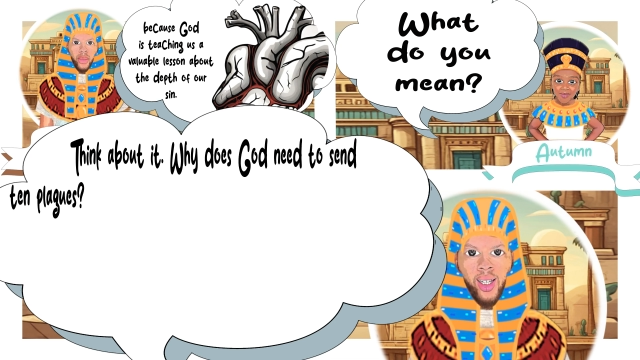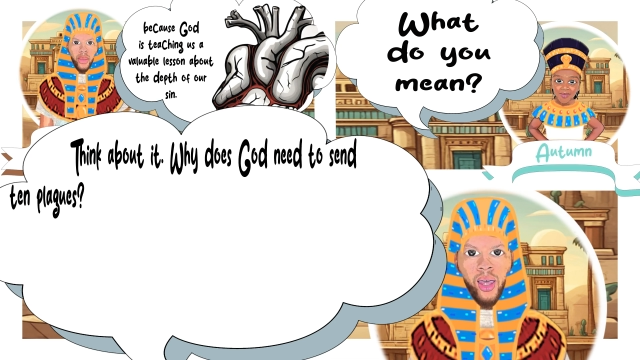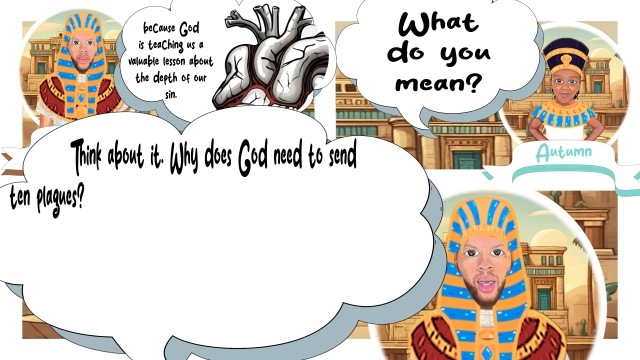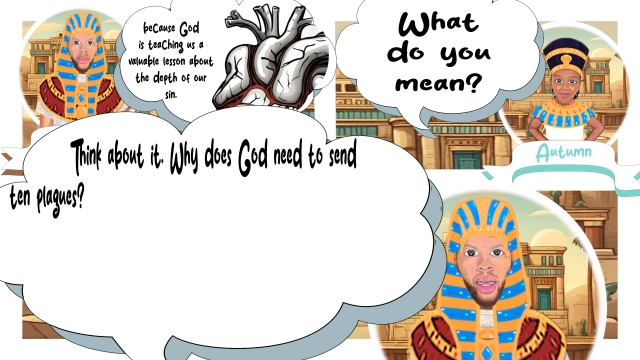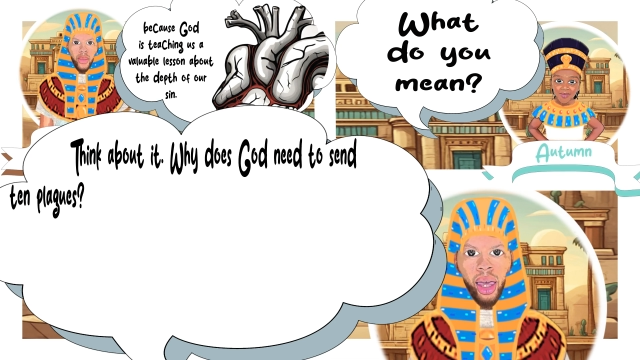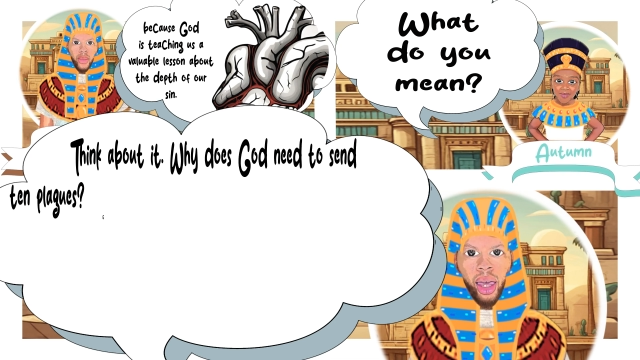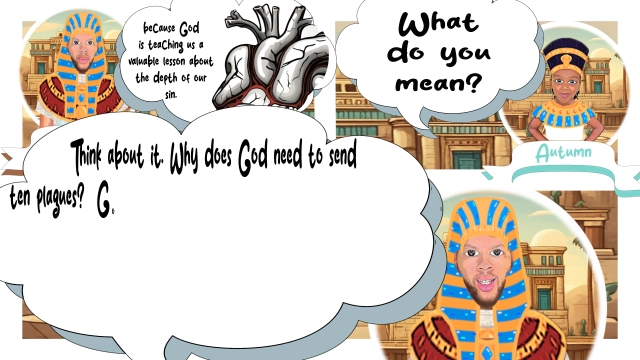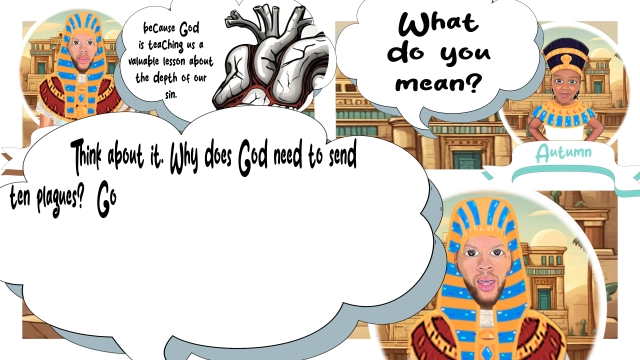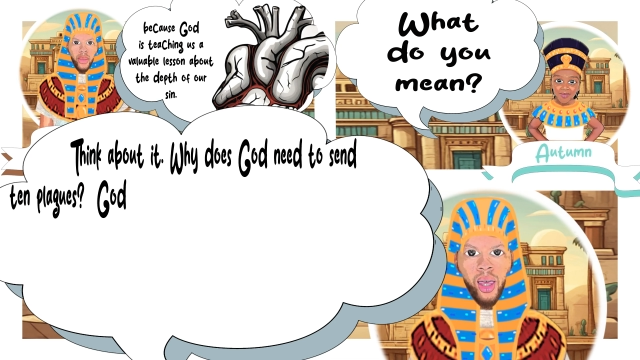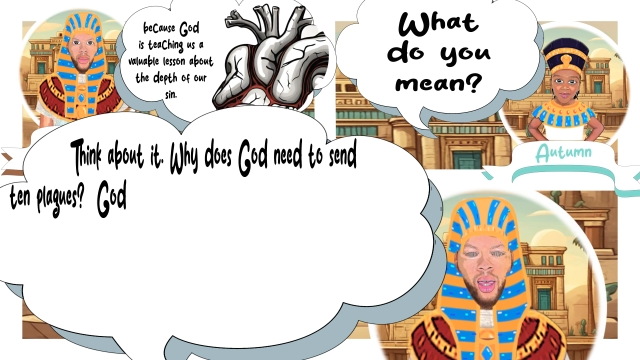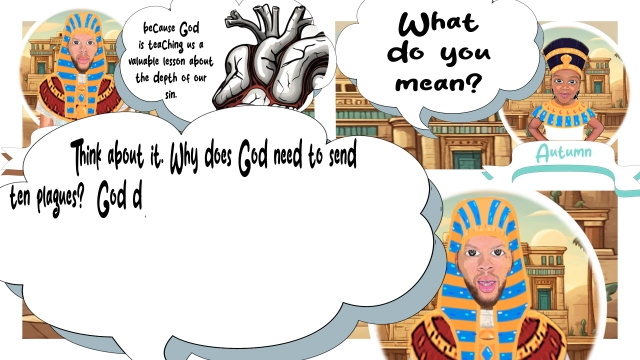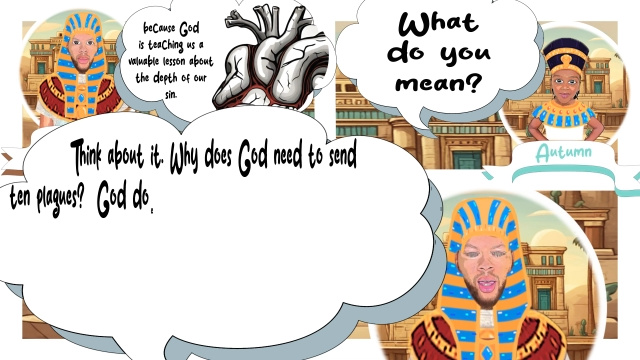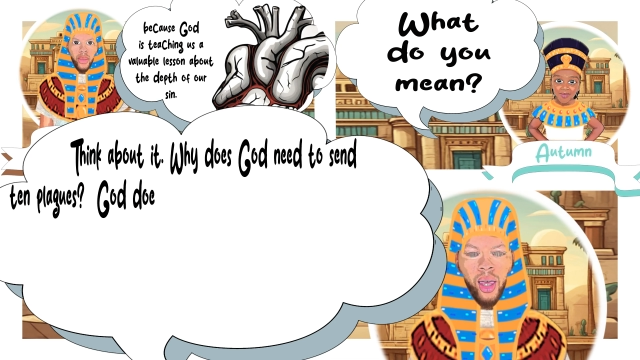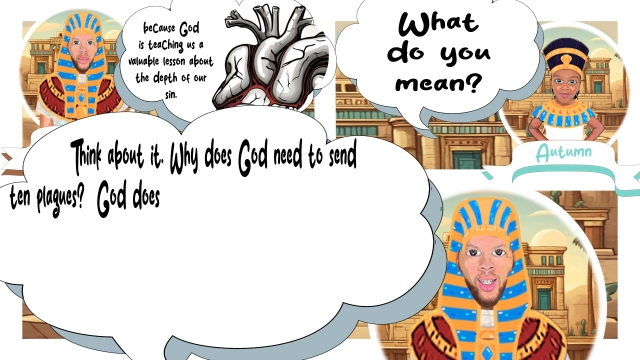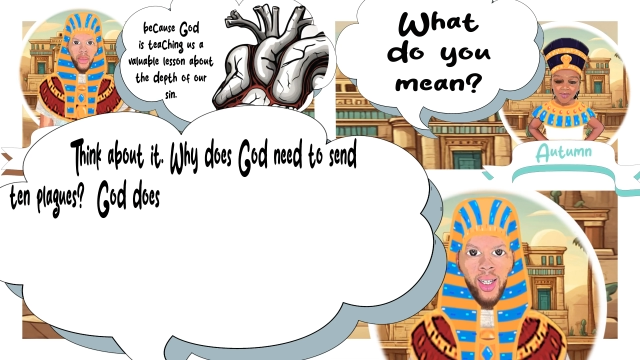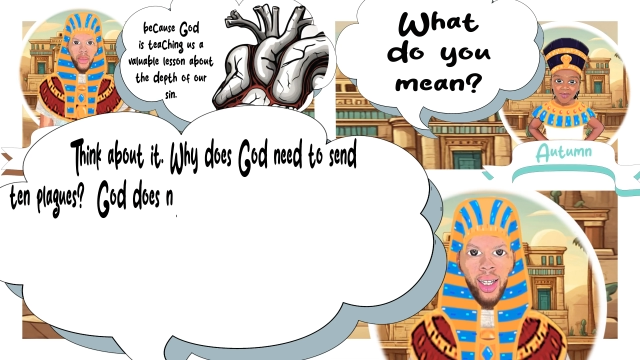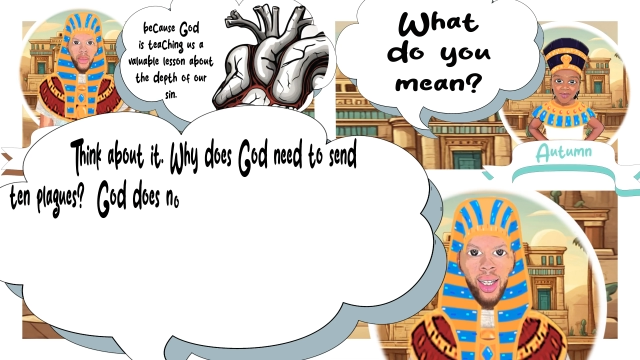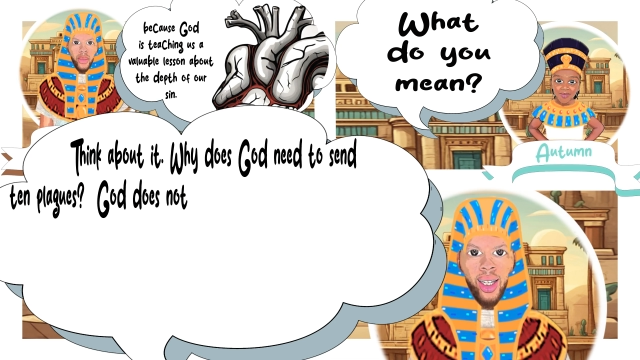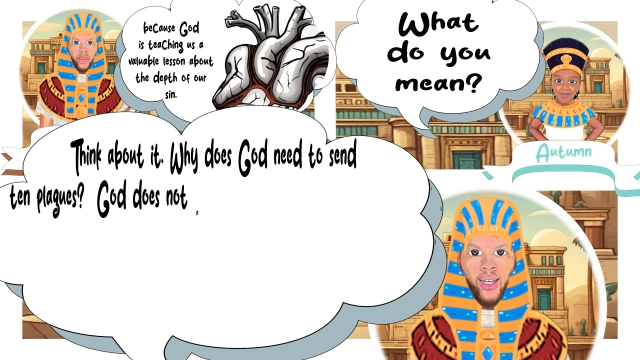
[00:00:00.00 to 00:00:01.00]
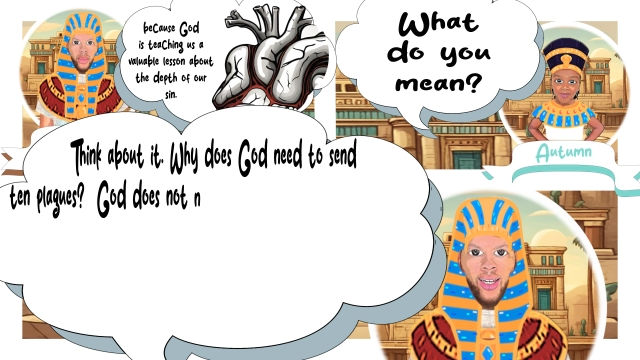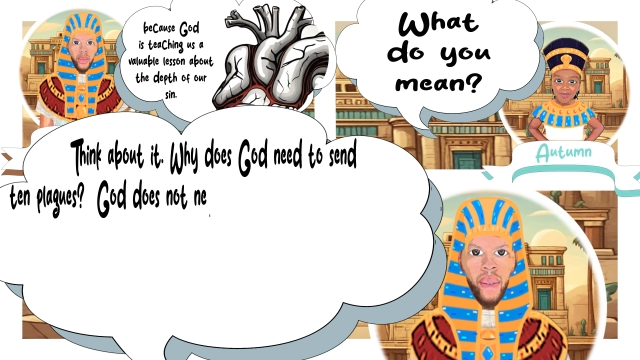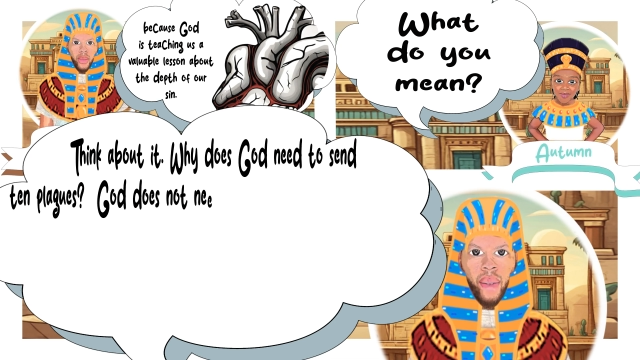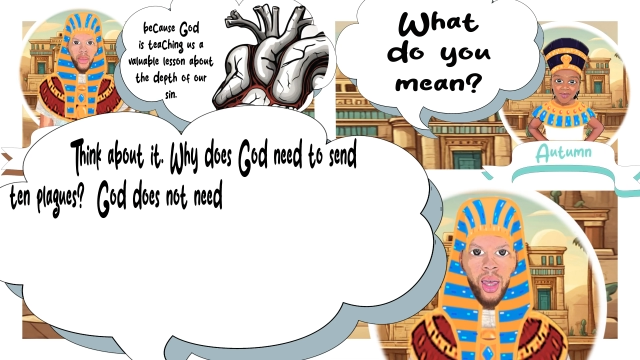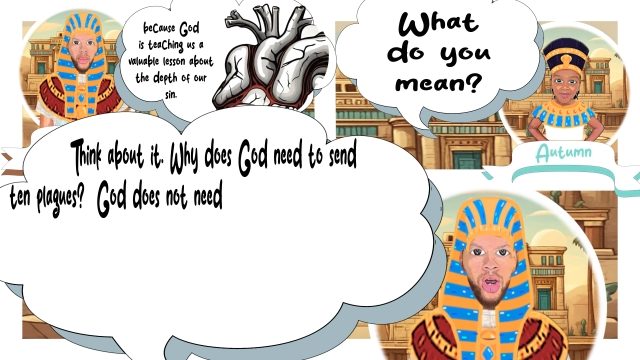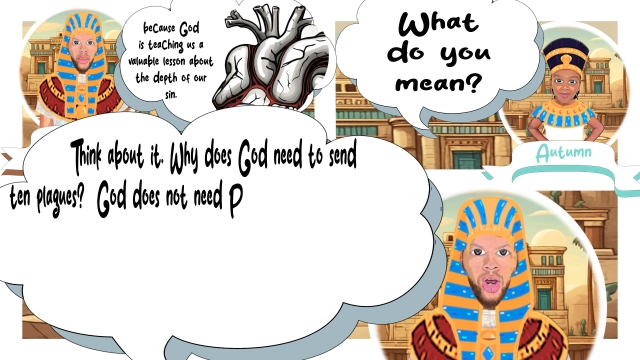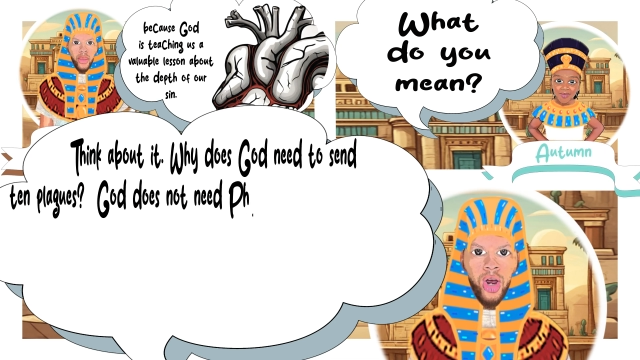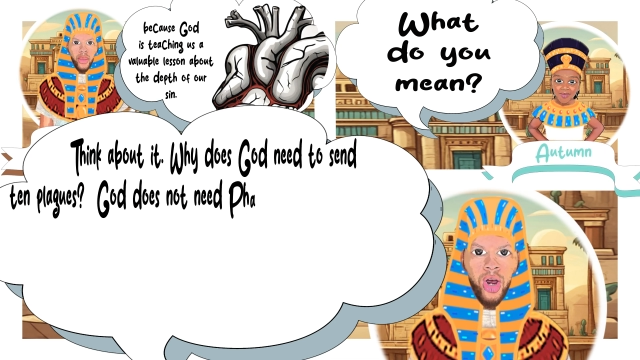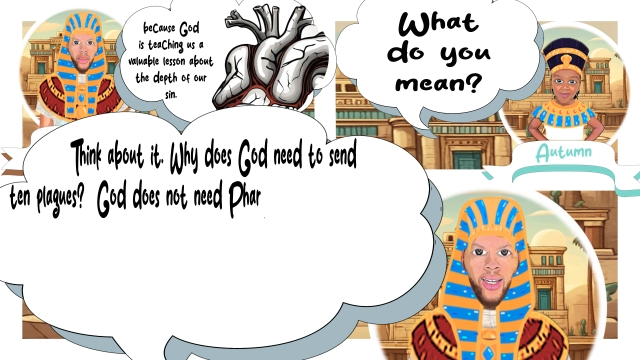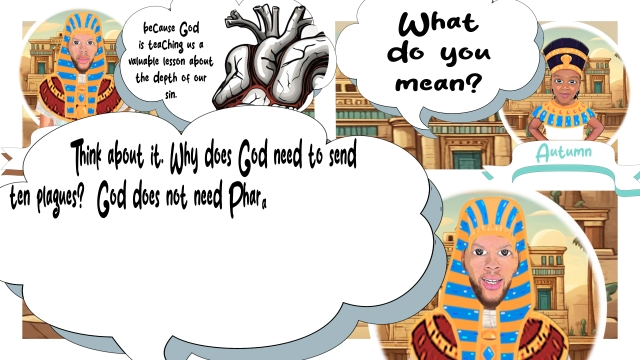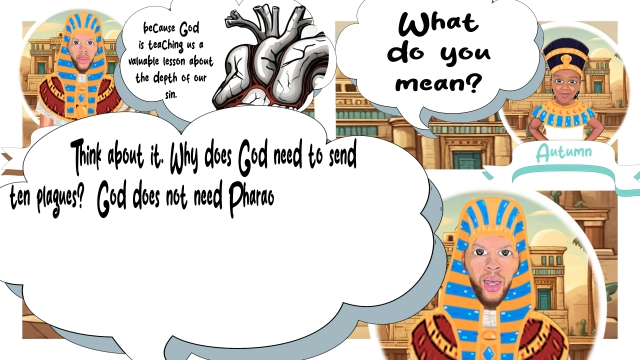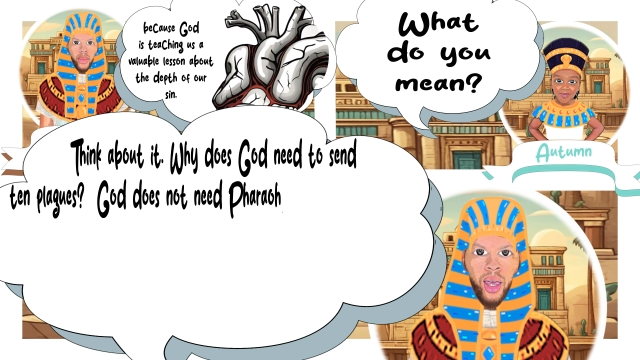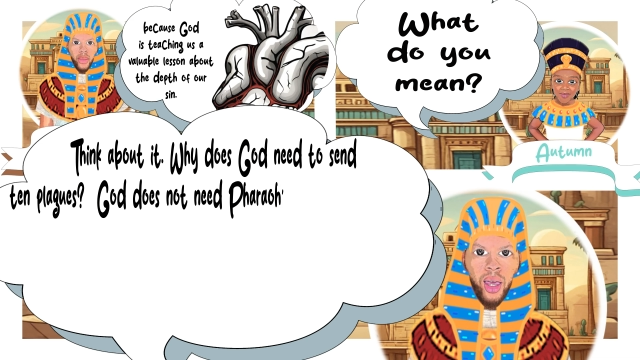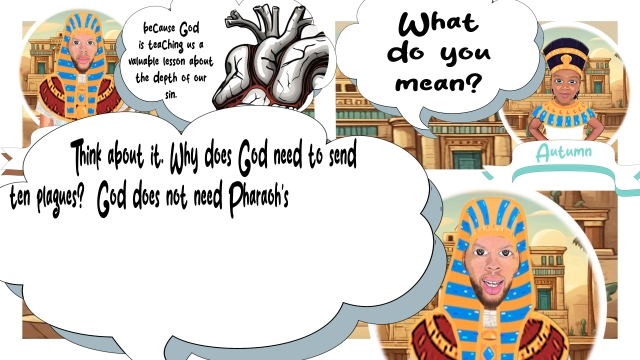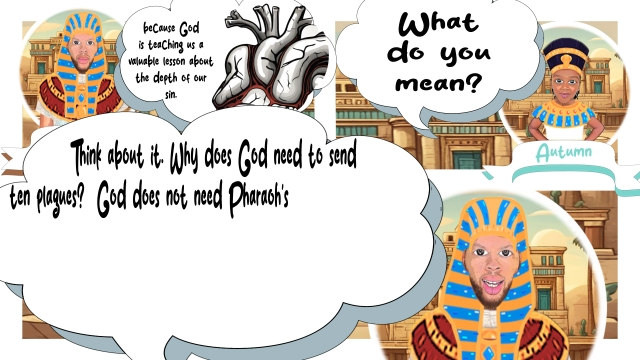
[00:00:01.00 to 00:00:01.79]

God does not need Pharaoh's